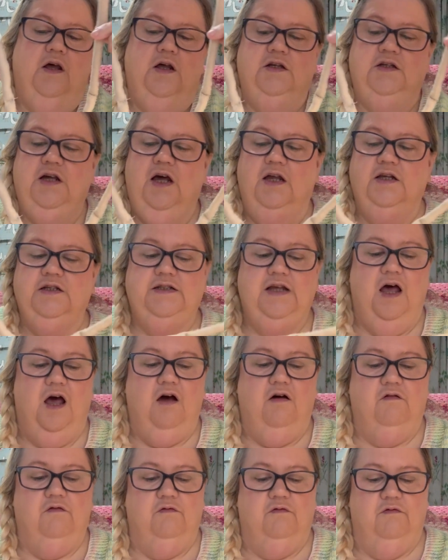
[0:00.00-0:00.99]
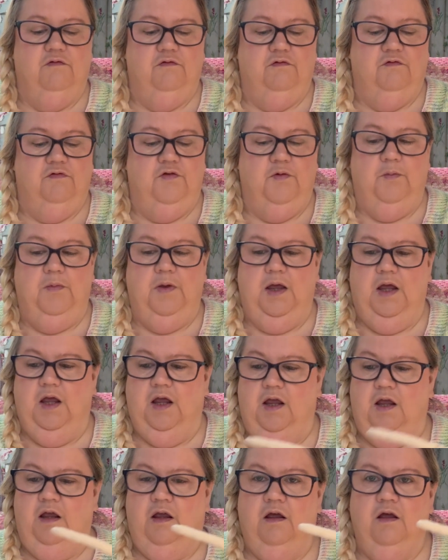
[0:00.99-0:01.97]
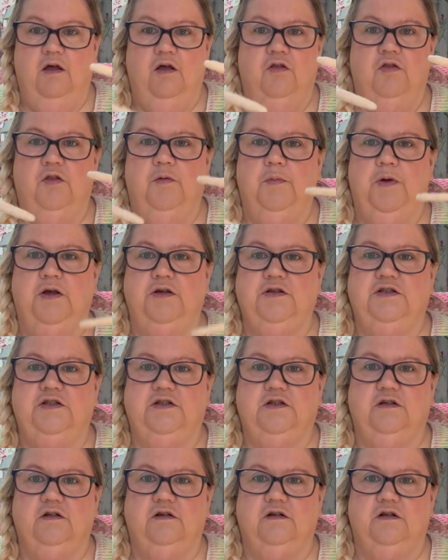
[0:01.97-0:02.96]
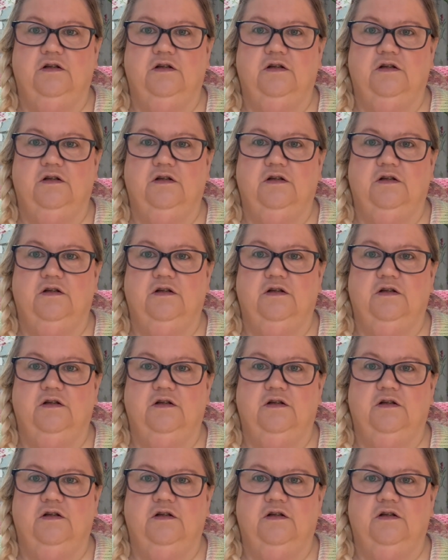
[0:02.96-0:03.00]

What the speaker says: Turns out for me the most